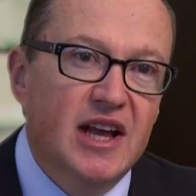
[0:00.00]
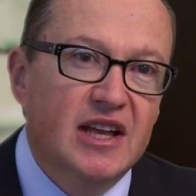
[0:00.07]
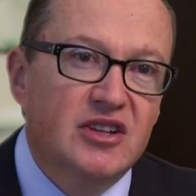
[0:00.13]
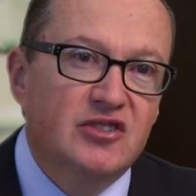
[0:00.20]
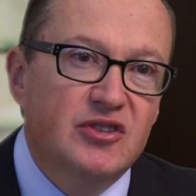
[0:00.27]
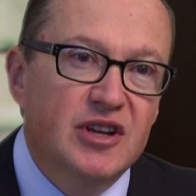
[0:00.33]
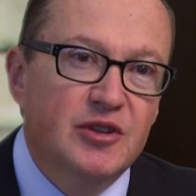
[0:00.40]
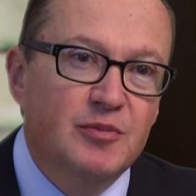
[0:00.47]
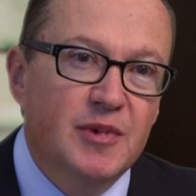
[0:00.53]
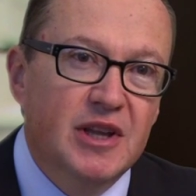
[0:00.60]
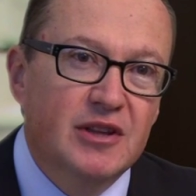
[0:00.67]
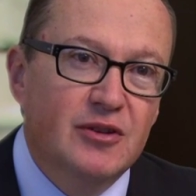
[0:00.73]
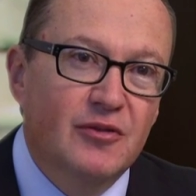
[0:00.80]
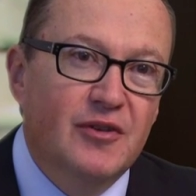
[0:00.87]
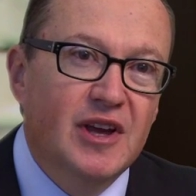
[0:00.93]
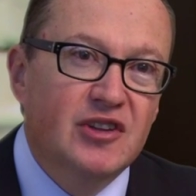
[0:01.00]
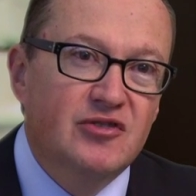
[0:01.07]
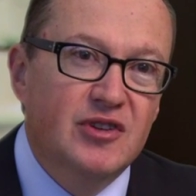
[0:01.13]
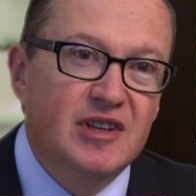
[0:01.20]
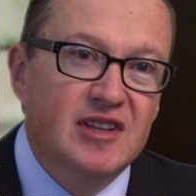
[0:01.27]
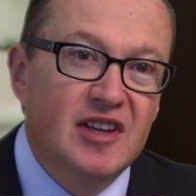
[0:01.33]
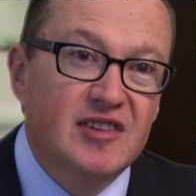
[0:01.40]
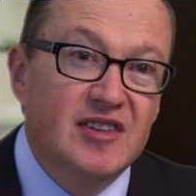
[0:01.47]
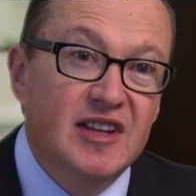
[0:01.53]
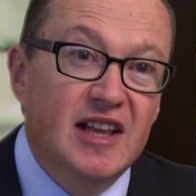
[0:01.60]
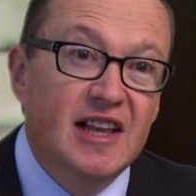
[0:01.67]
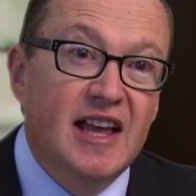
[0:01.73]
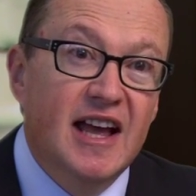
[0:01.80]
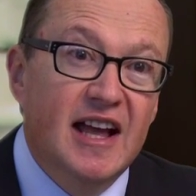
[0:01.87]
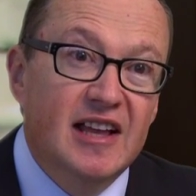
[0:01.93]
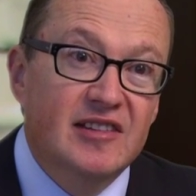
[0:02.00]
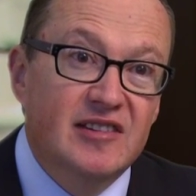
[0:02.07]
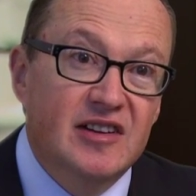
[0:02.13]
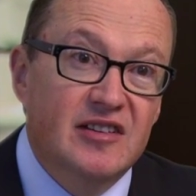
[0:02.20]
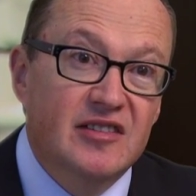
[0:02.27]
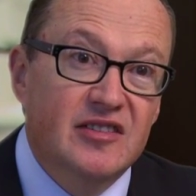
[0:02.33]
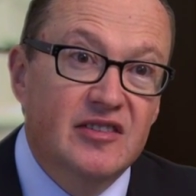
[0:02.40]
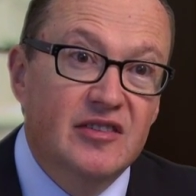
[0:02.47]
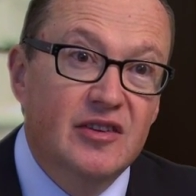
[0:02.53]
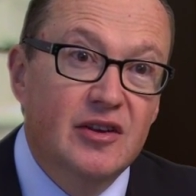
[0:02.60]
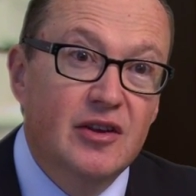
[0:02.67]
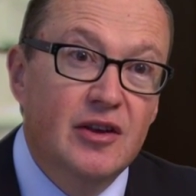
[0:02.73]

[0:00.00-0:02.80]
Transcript: and treatment of gastrointestinal cancers.